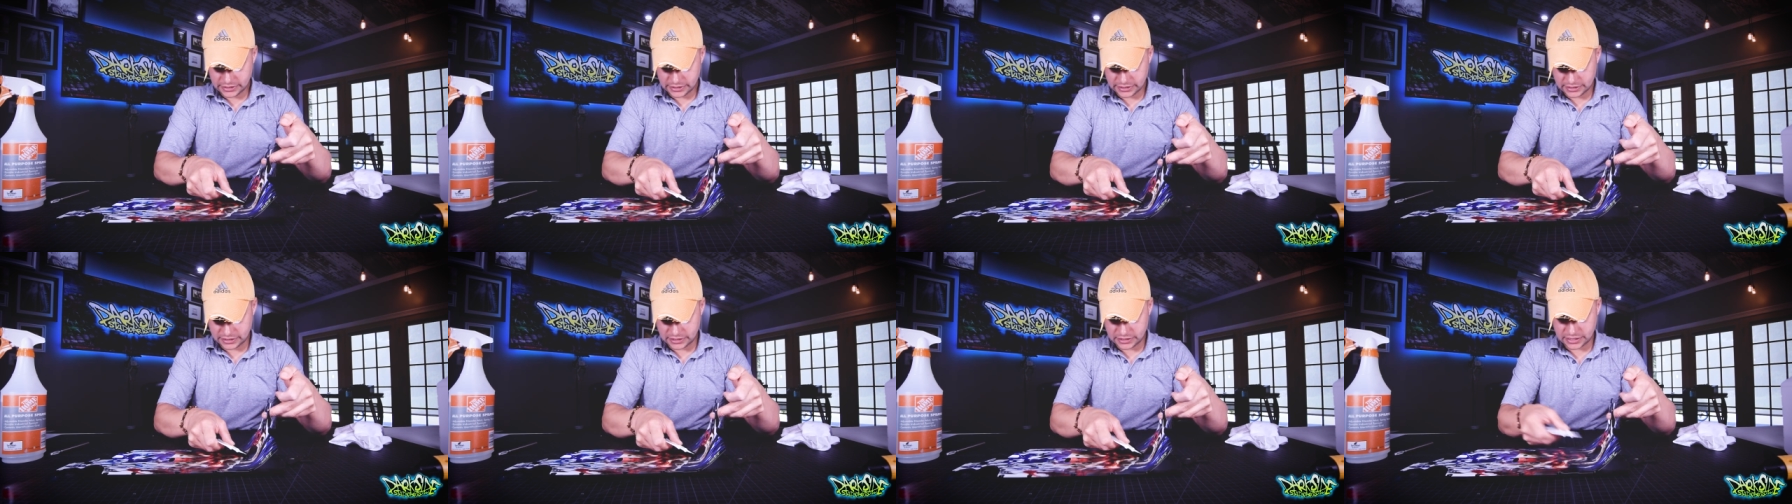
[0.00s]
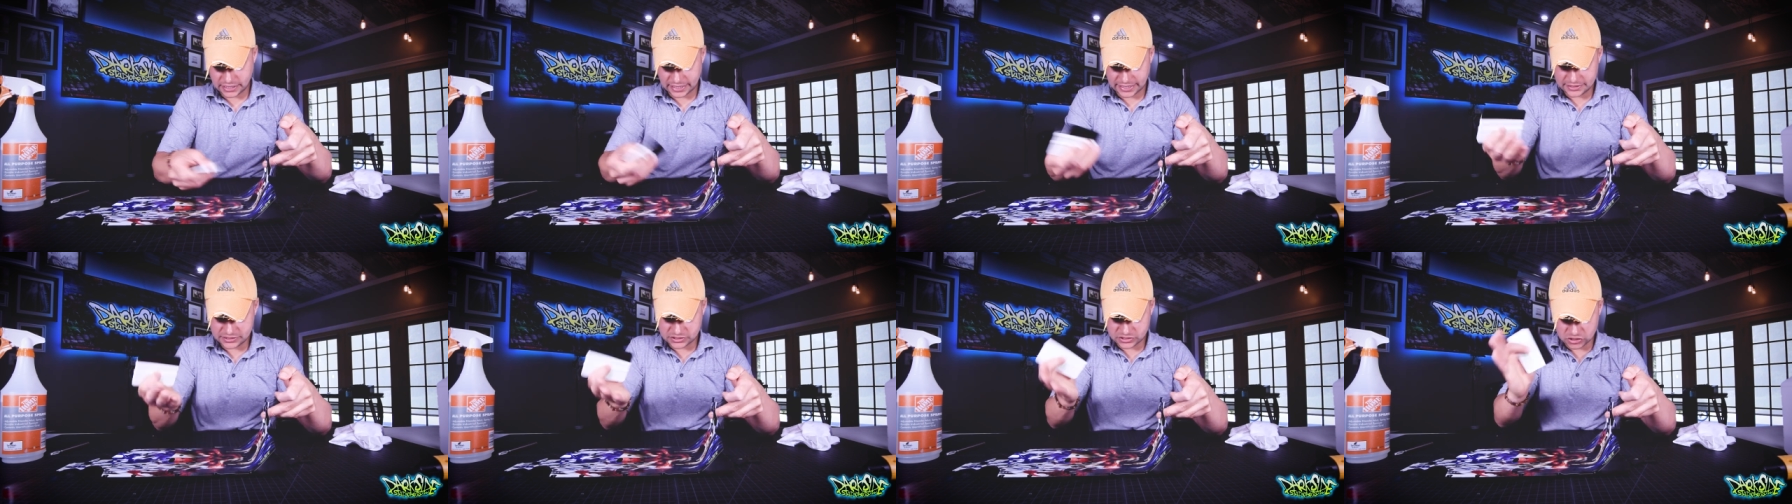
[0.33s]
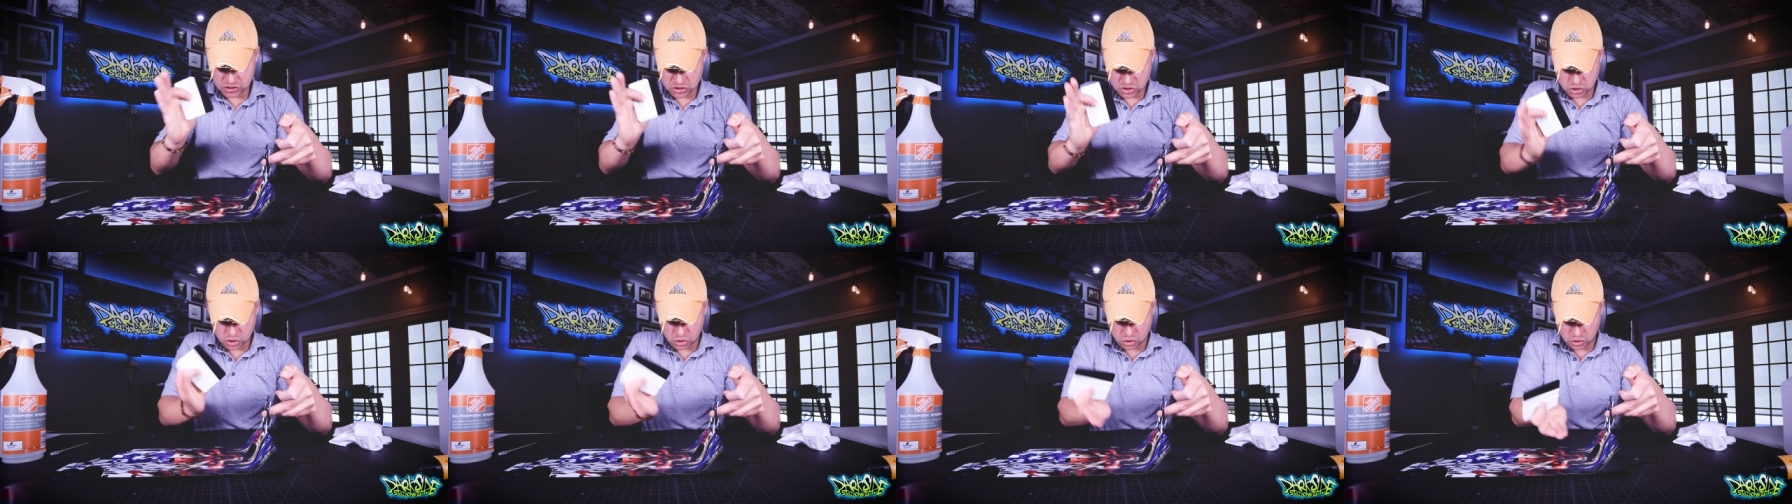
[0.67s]
in a
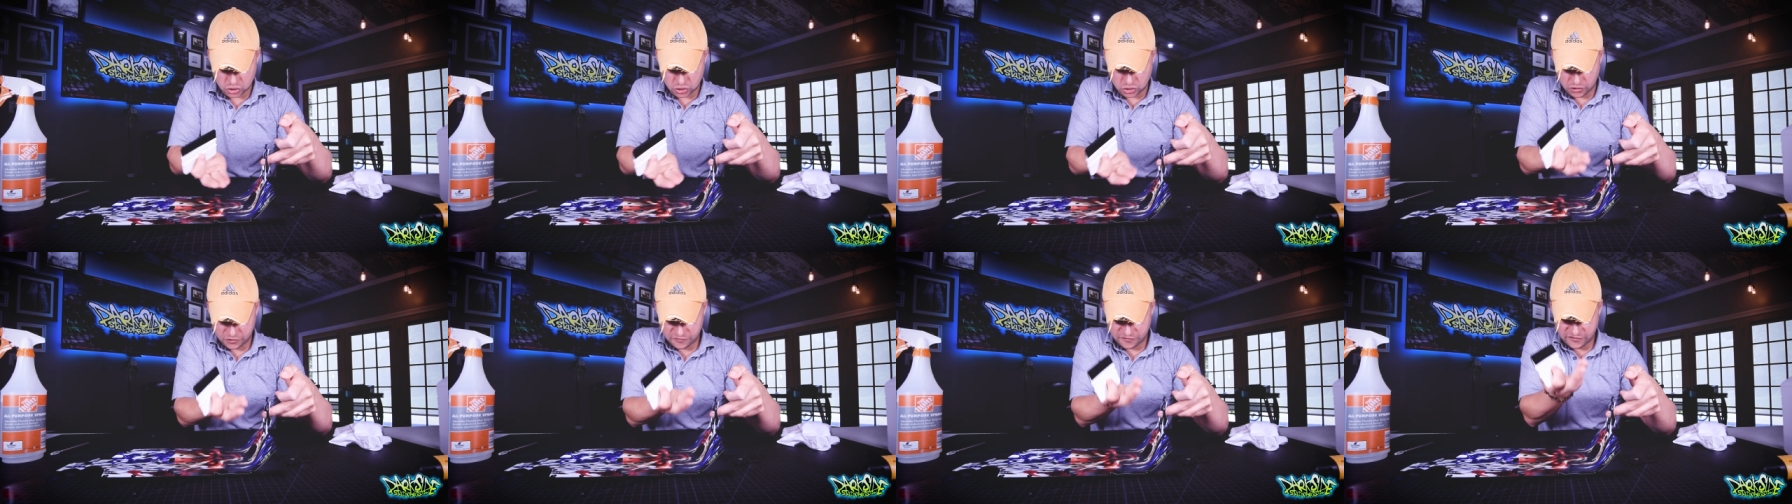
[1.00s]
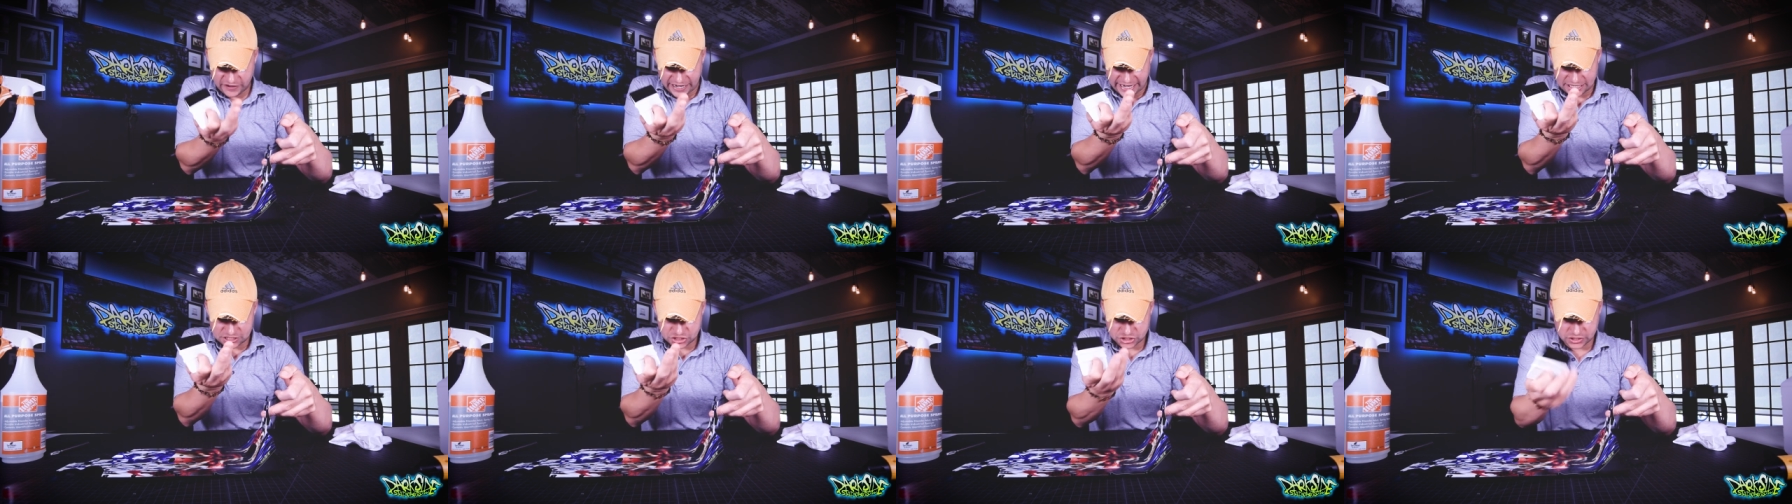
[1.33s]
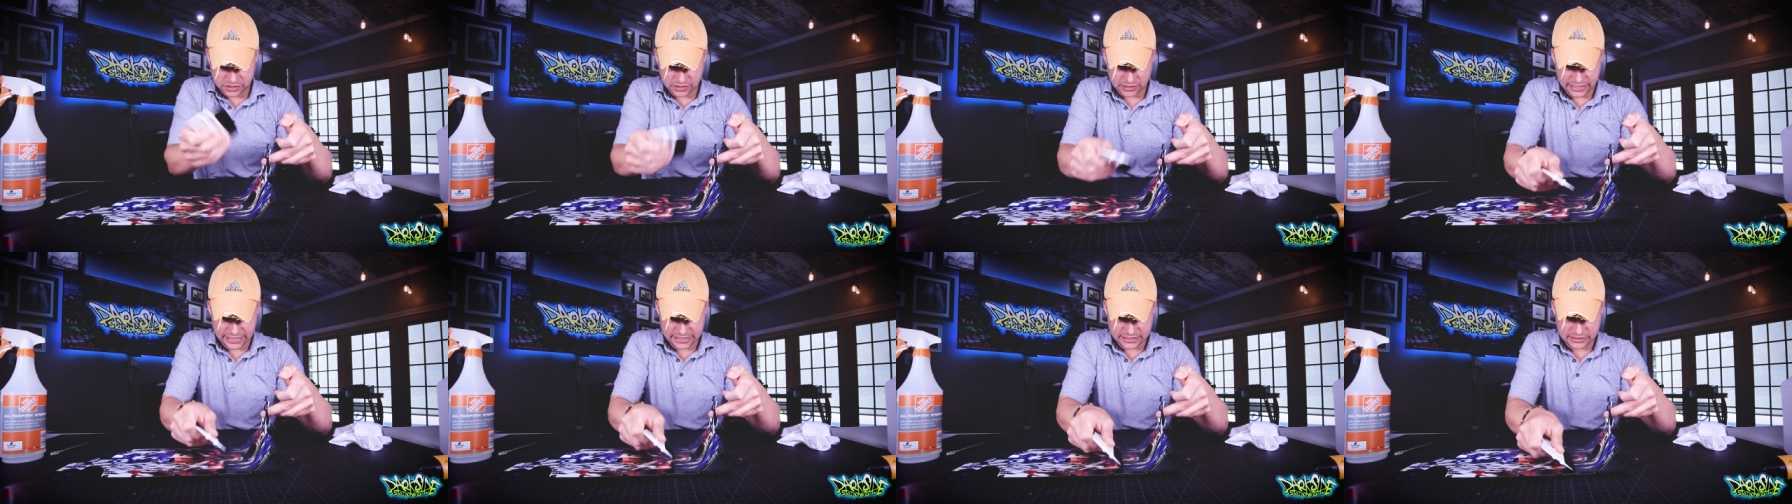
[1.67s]
nice curled
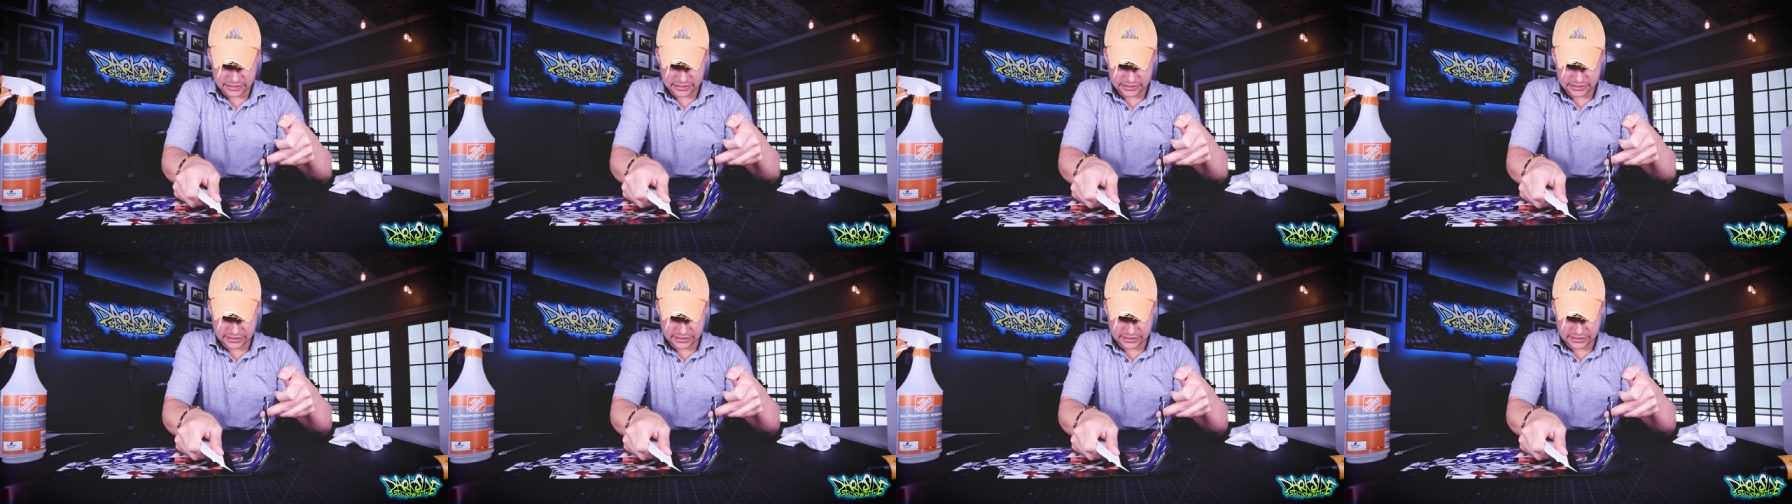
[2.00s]
fashion like